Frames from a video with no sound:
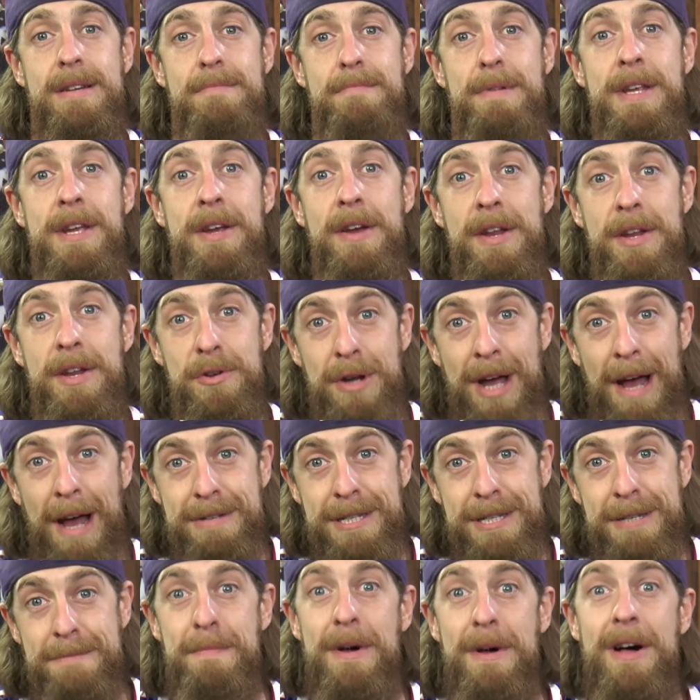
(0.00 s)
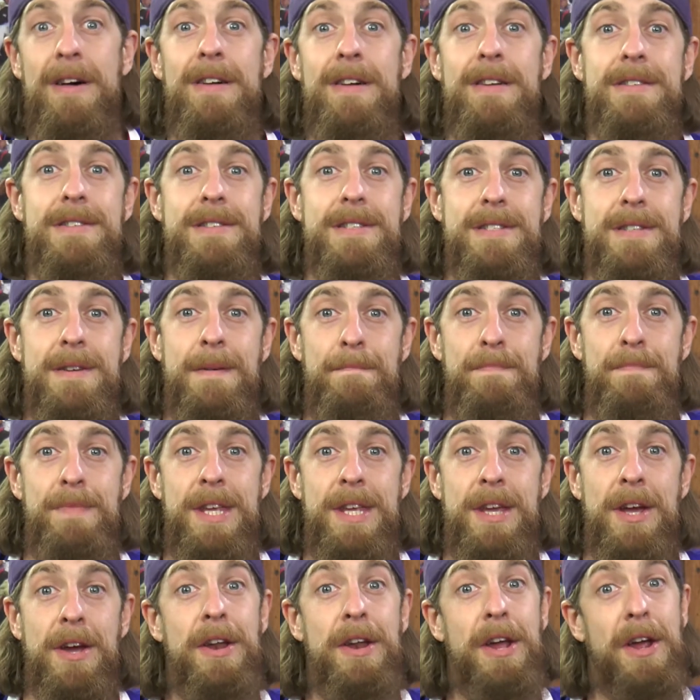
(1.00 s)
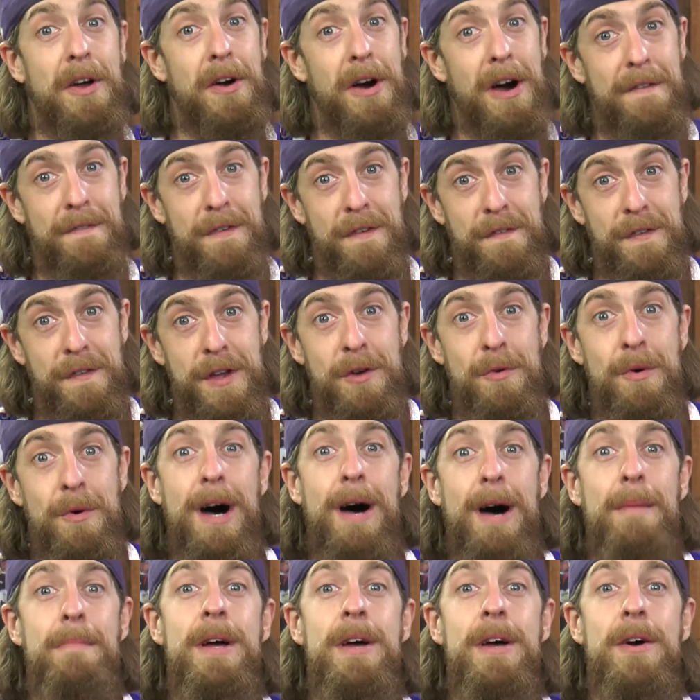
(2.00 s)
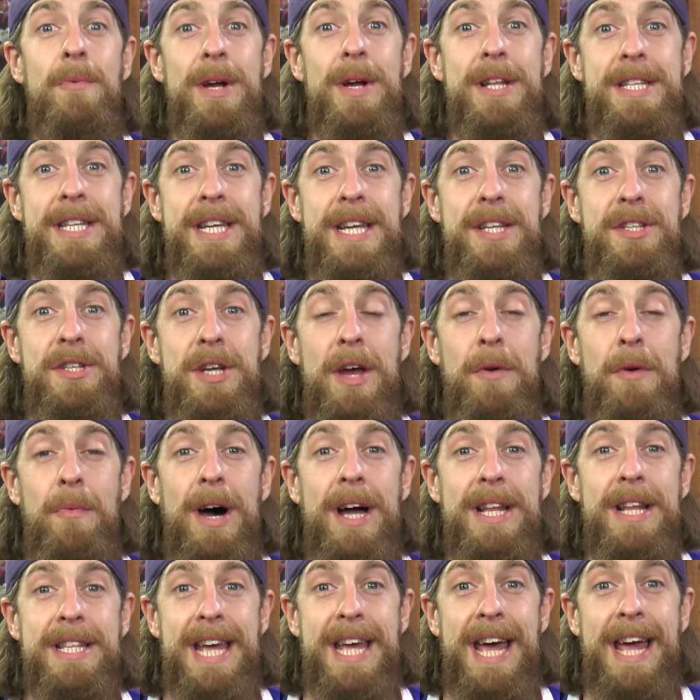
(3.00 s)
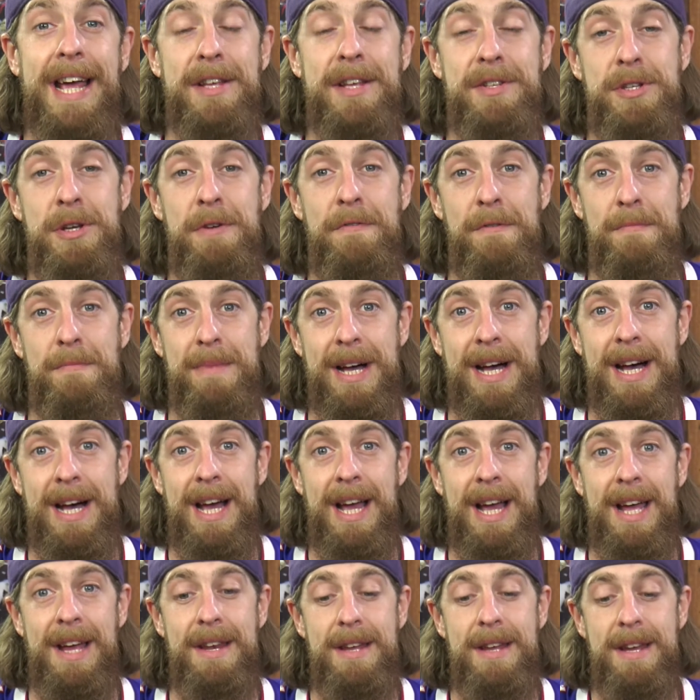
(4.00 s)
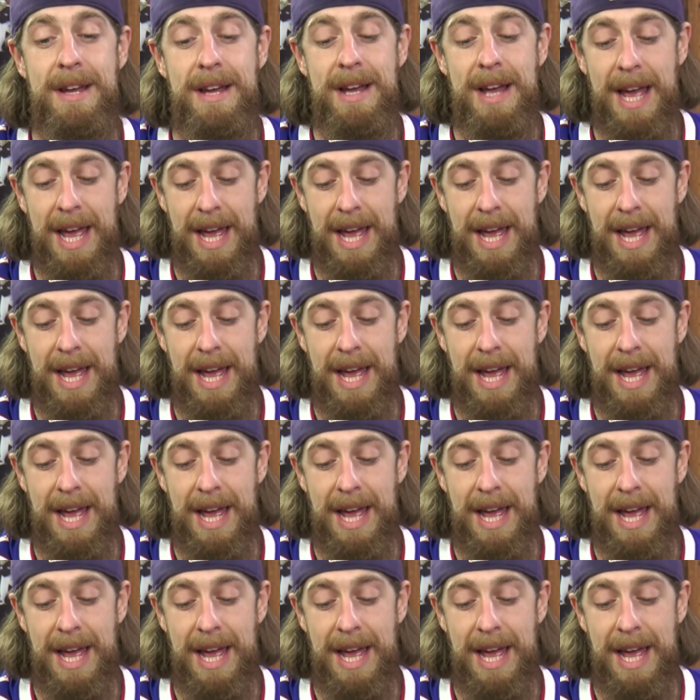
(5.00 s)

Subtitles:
But you're going to drop some balls. You're going to cough a few up when TJ Watt tackles you from behind.